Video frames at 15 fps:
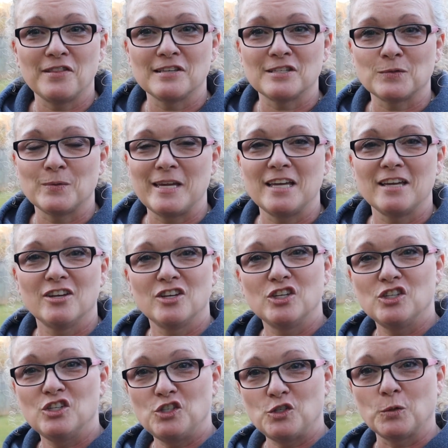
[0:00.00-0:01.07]
this week.
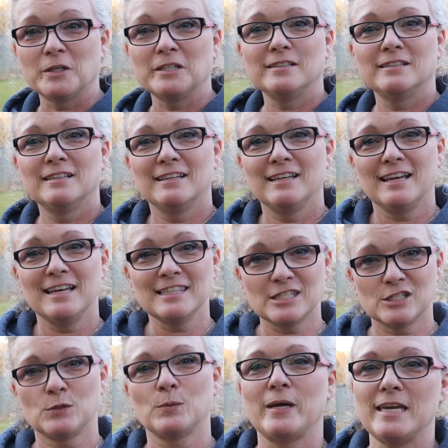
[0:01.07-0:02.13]
Short and
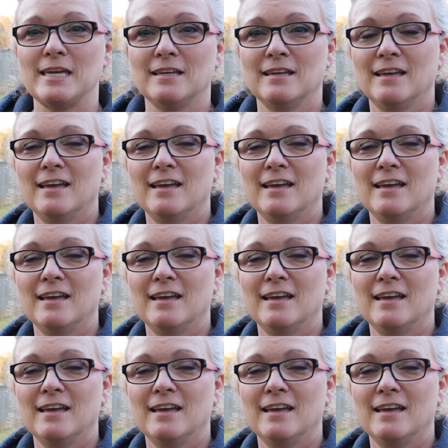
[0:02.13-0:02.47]
sweet.